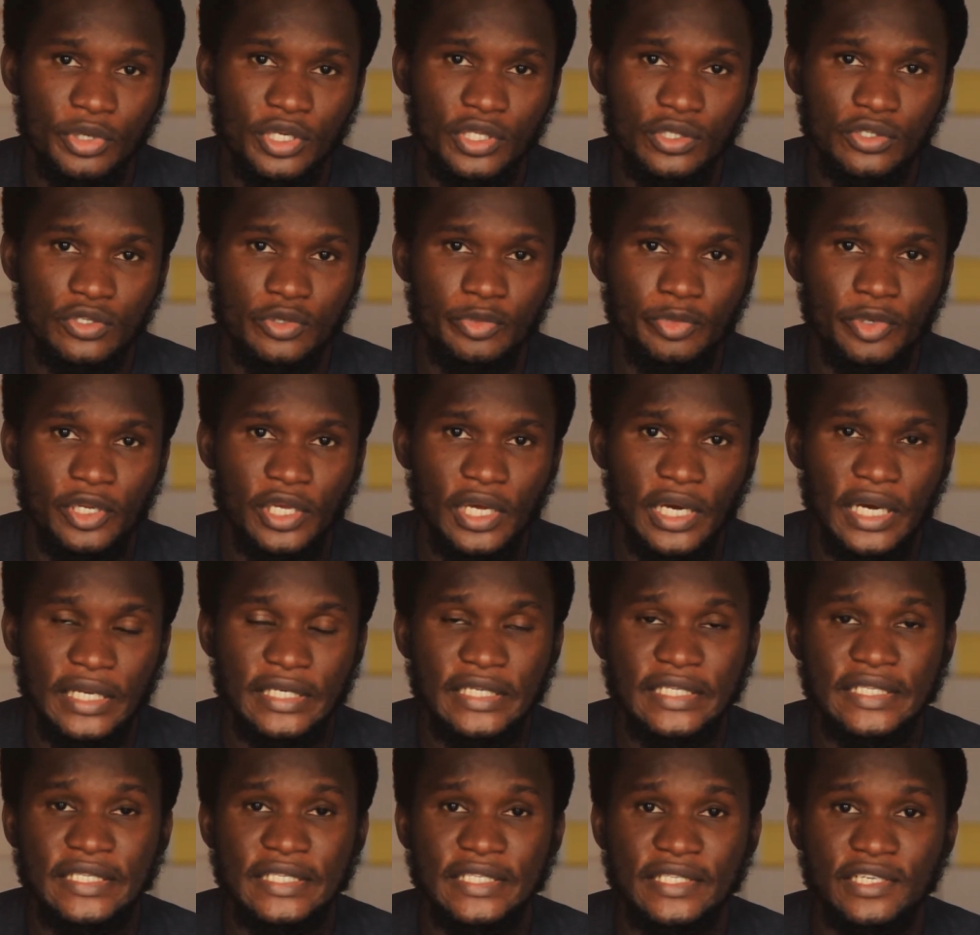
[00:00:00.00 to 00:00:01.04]
into play. And
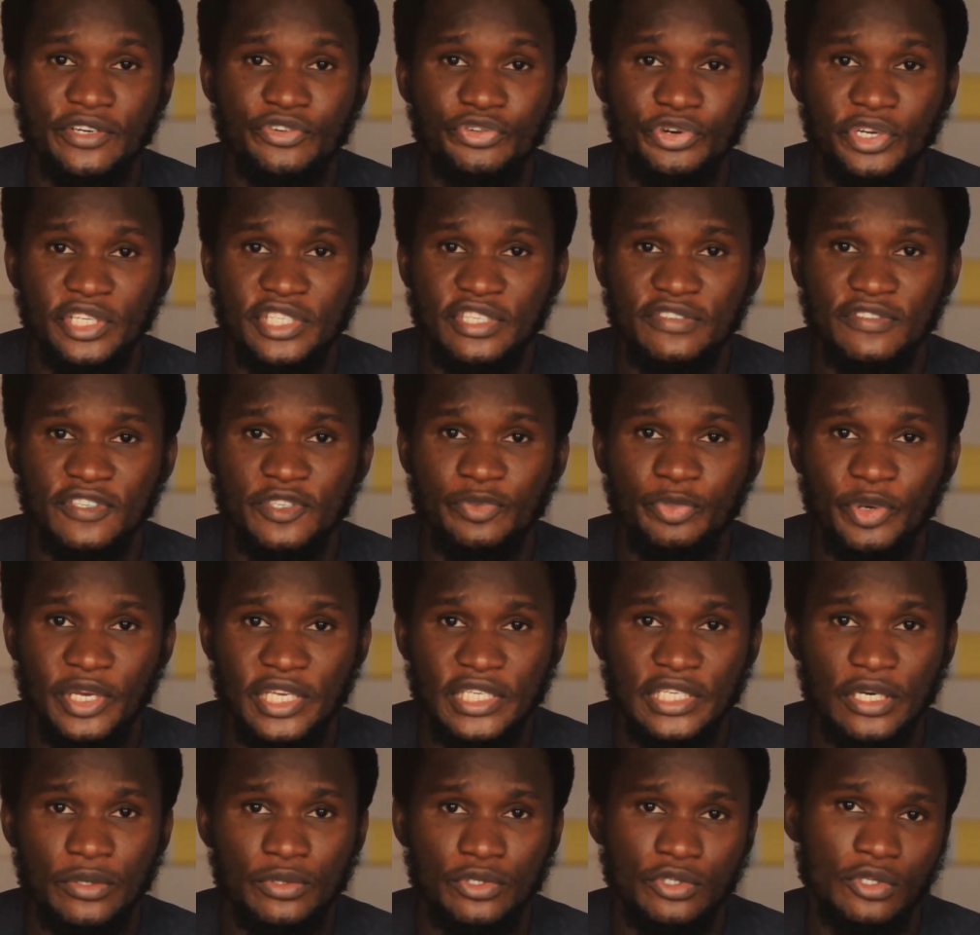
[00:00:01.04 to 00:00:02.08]
this is the creative
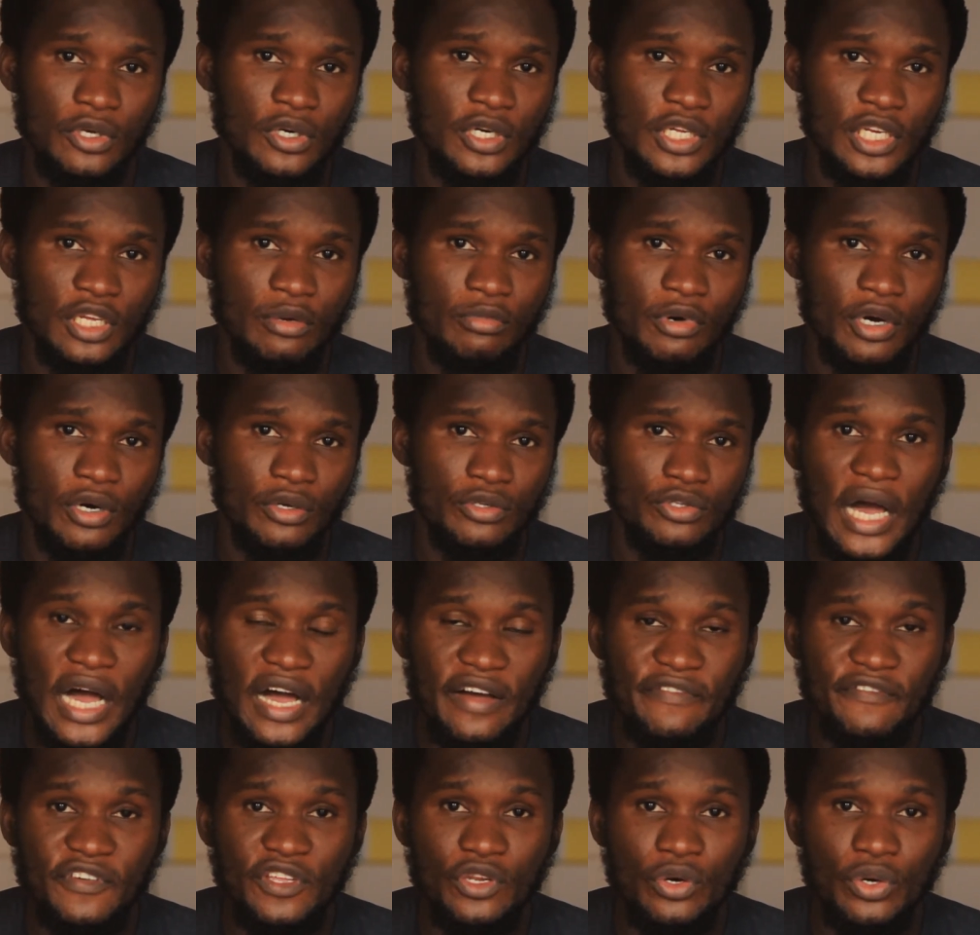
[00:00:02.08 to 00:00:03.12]
space I was talking about.
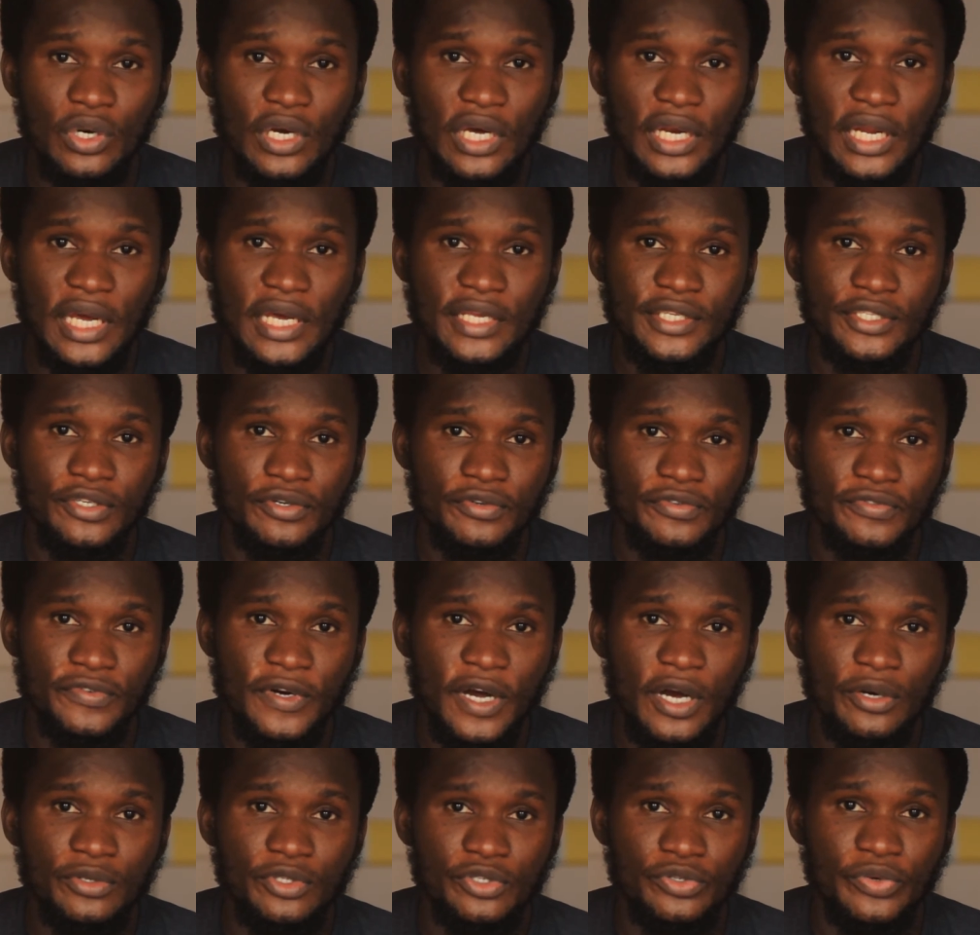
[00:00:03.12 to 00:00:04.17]
Having organized your
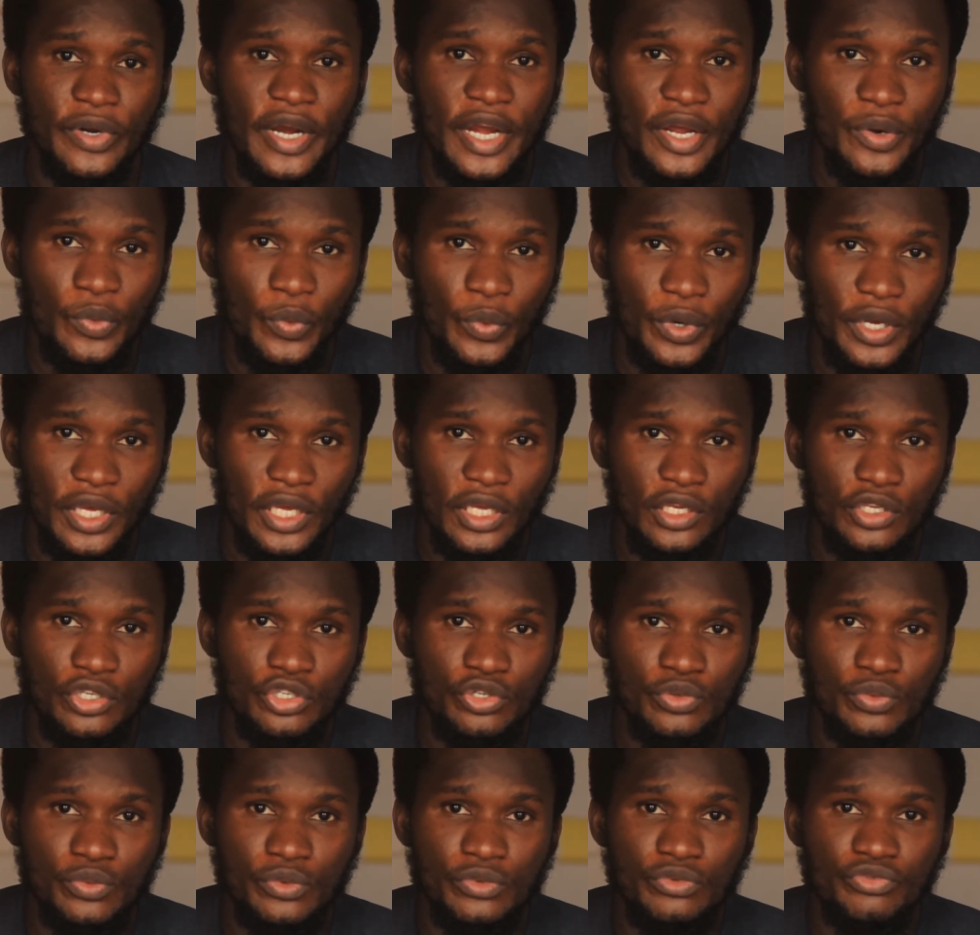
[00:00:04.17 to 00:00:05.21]
file the right way,
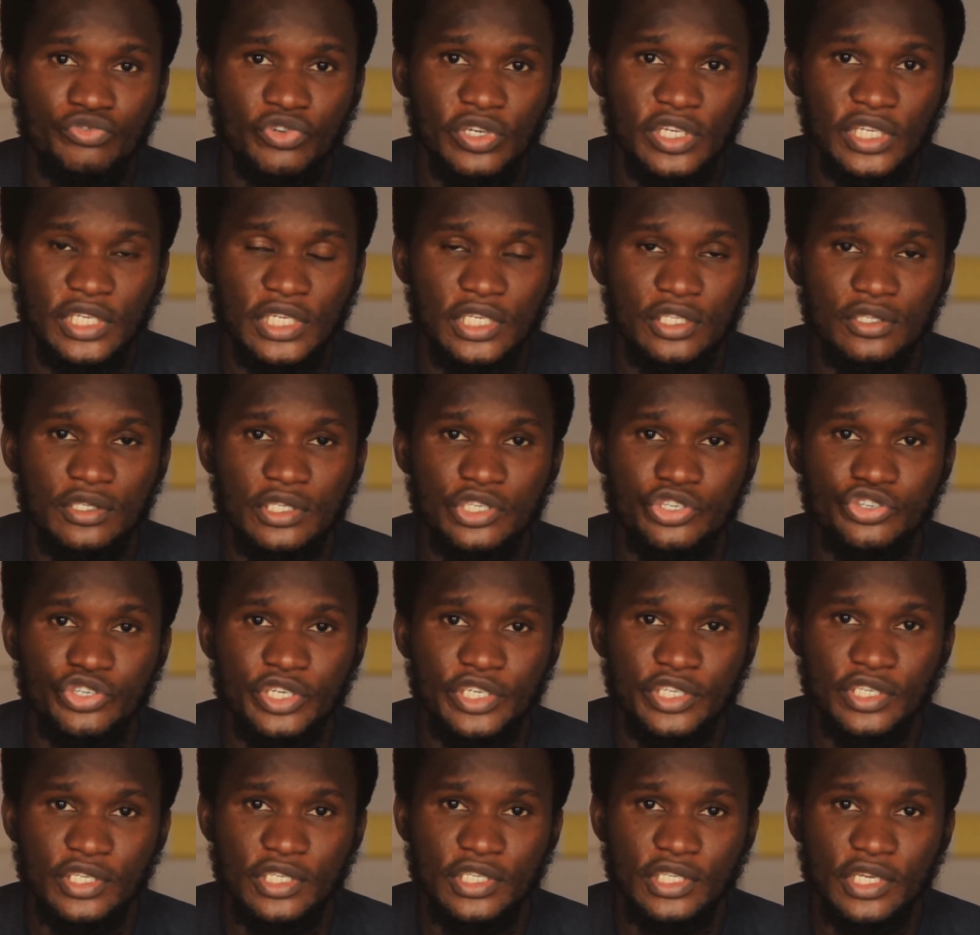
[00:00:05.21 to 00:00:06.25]
you won't really need to
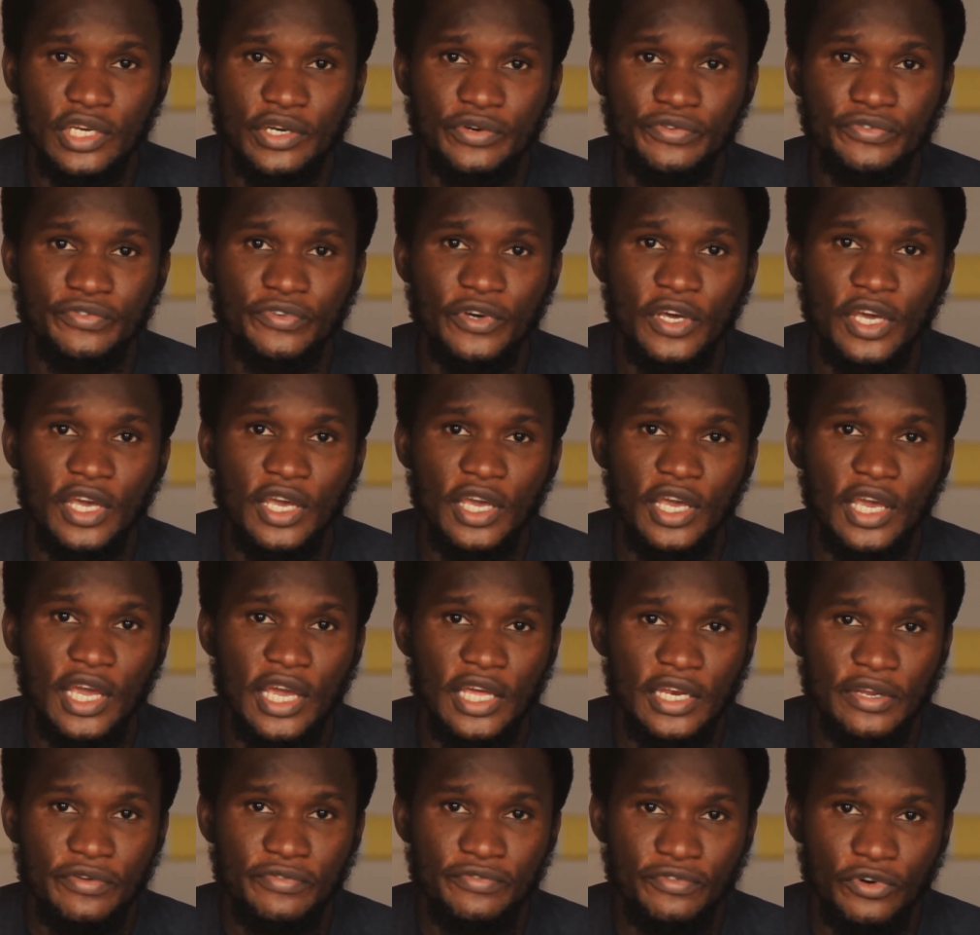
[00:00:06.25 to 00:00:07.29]
stress yourself
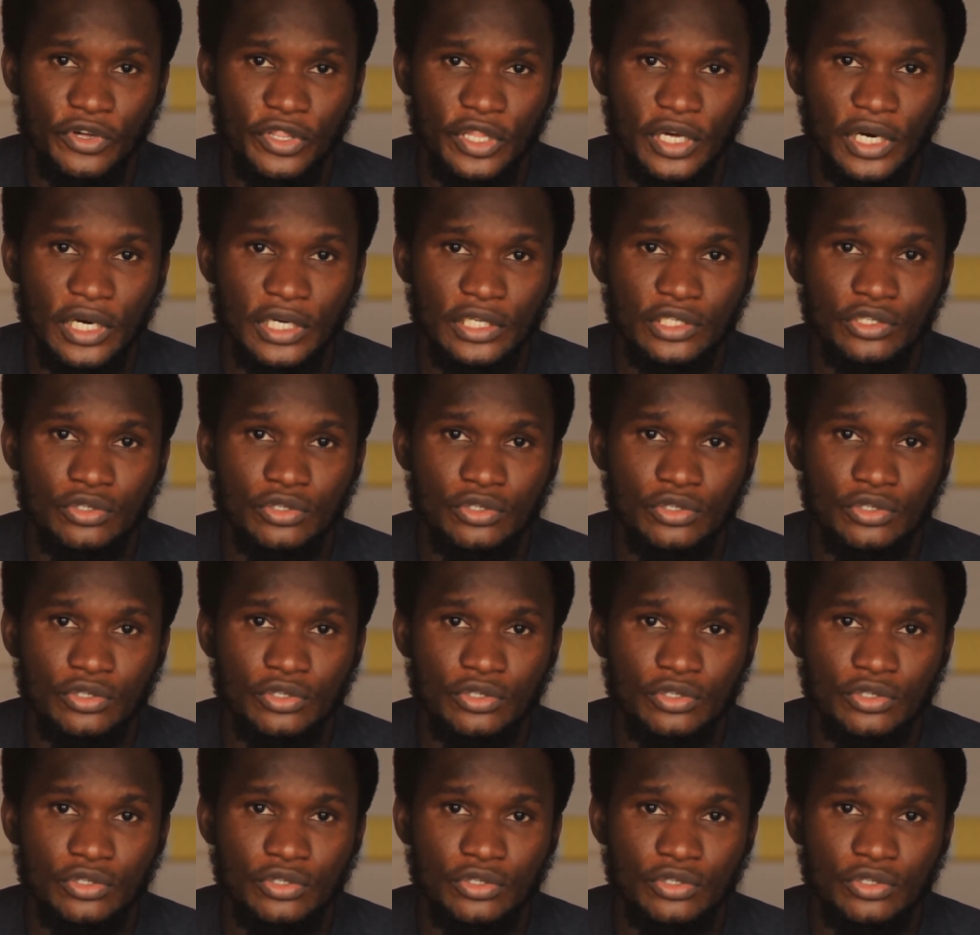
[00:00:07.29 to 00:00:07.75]
any further.